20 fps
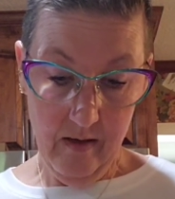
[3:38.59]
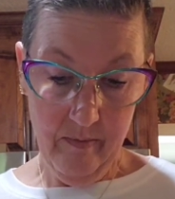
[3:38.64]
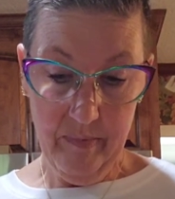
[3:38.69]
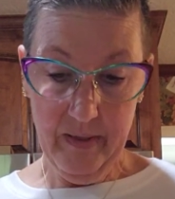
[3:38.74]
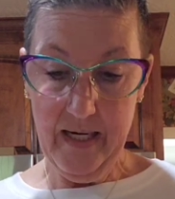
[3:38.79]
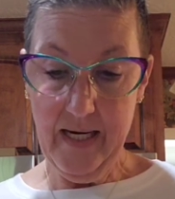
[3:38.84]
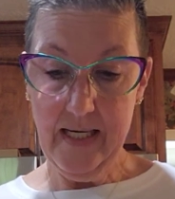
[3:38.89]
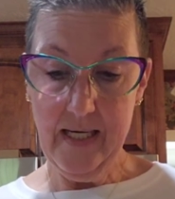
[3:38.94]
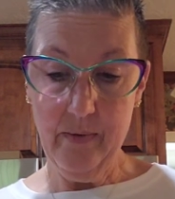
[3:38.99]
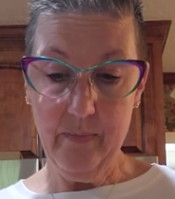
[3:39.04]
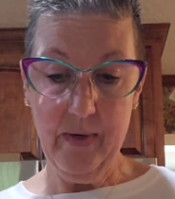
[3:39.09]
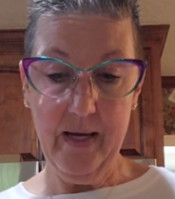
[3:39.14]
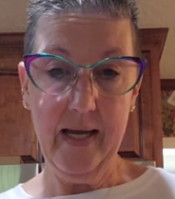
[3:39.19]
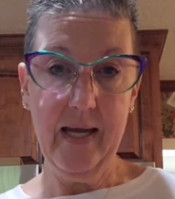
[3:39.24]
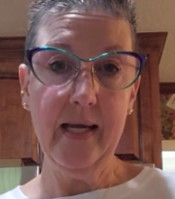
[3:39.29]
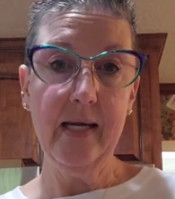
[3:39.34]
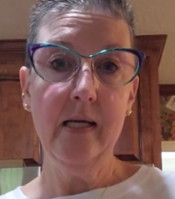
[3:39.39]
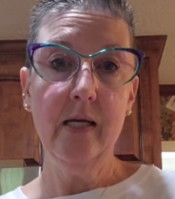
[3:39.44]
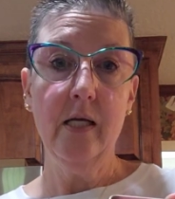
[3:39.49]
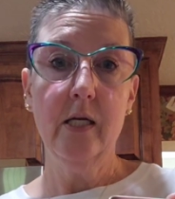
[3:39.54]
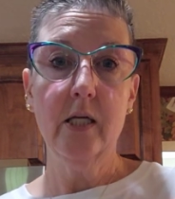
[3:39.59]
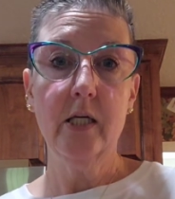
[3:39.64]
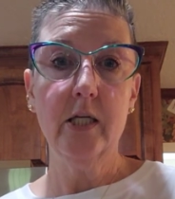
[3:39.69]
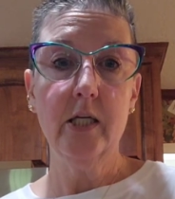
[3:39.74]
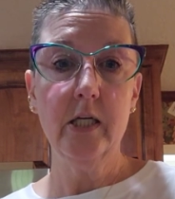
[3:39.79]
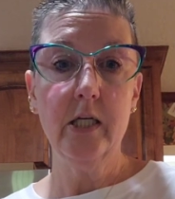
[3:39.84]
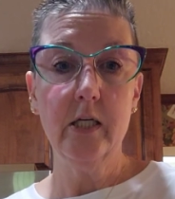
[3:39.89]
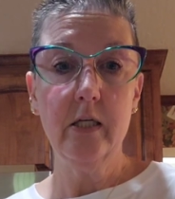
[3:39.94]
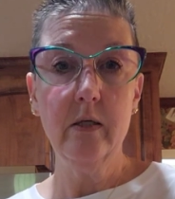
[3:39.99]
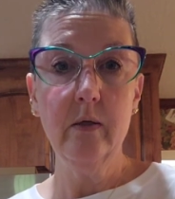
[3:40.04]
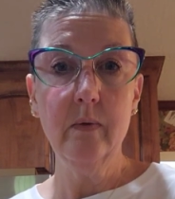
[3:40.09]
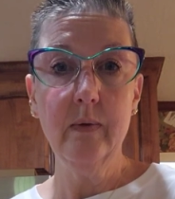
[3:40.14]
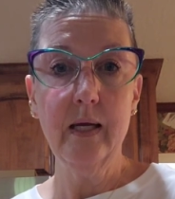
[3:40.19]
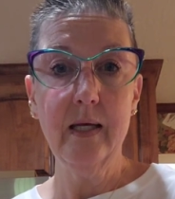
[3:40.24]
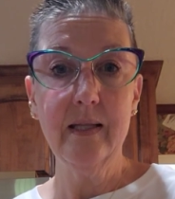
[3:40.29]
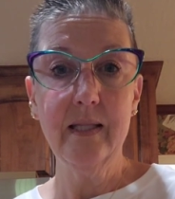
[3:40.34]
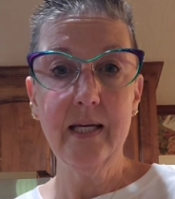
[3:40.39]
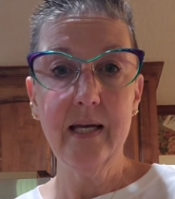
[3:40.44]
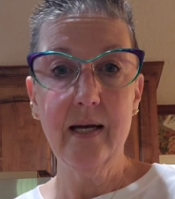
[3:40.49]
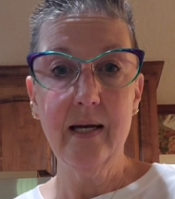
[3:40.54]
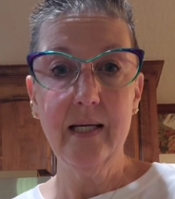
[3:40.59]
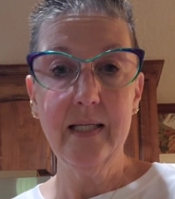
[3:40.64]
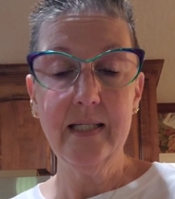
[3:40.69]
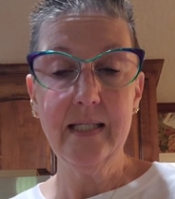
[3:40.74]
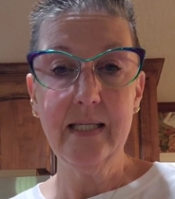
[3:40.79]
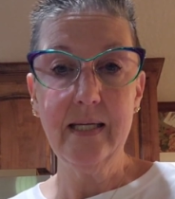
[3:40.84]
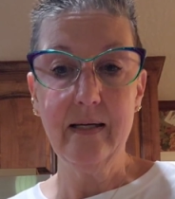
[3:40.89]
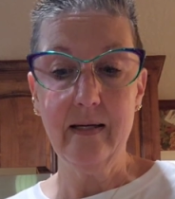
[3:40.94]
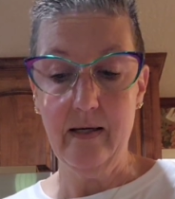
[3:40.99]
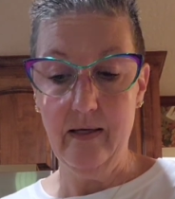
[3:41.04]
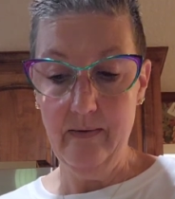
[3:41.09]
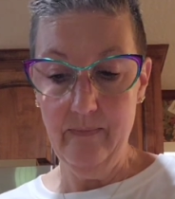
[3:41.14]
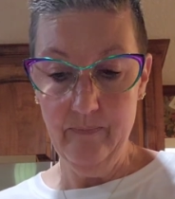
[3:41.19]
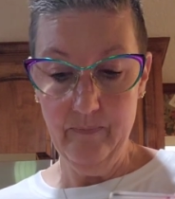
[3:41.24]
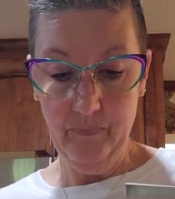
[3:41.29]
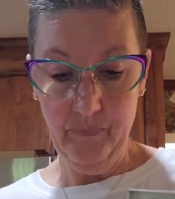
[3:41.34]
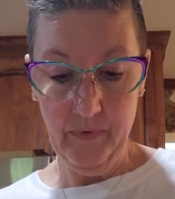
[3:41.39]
But anyway, you get the idea.